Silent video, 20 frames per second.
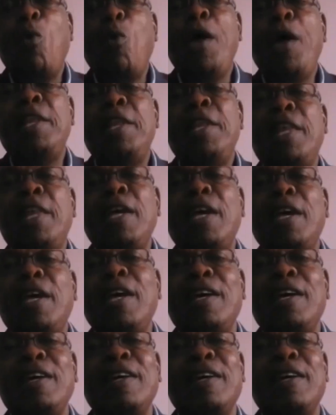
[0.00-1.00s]
when
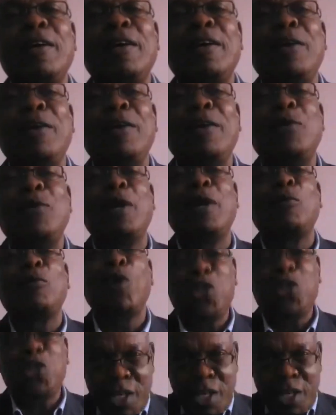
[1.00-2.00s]
you are
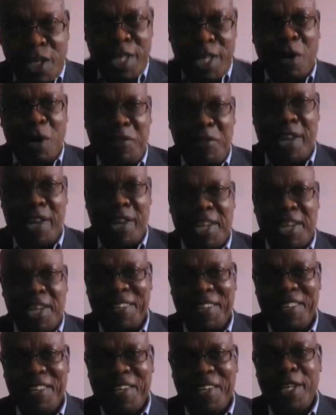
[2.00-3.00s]
watching the trafficker
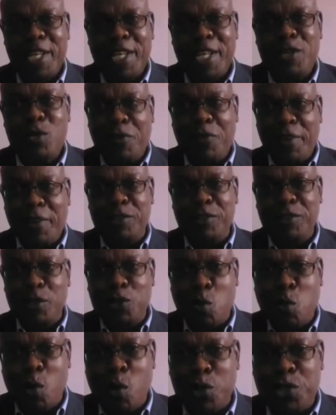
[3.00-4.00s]

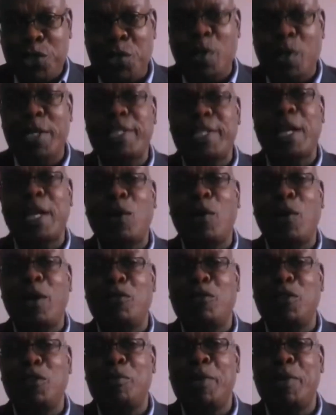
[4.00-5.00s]
is also watching you as a
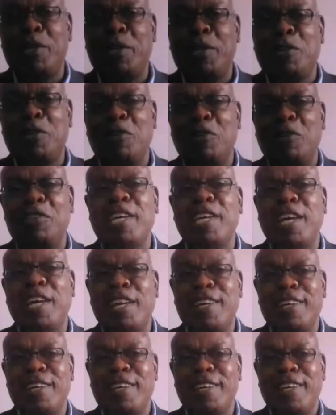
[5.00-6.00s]
law enforcement officer.
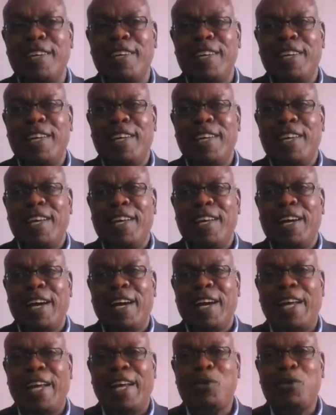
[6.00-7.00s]

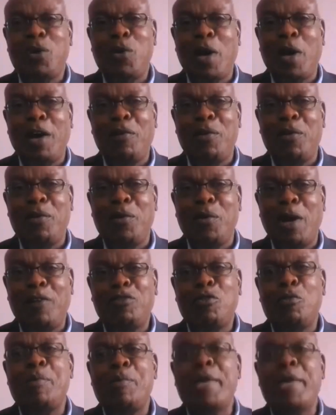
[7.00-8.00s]
And so you have
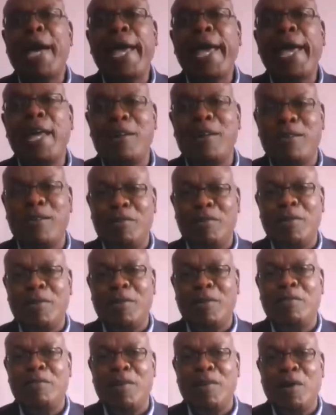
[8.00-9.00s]
to be ahead
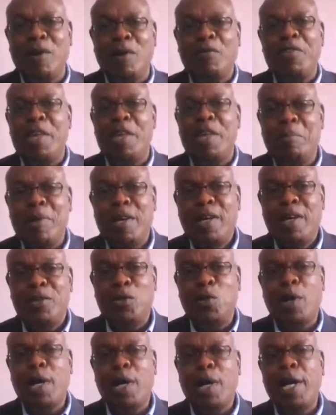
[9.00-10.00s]
of them. So
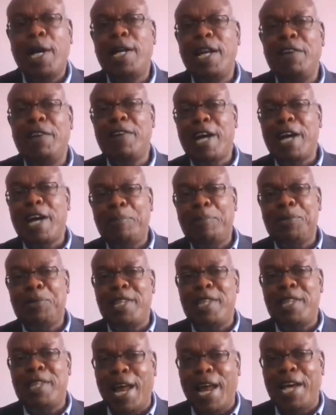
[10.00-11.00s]
you can't leave gaps
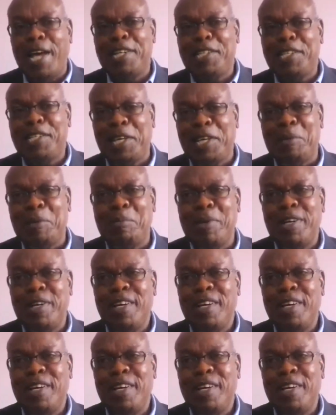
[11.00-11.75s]
in the landscape.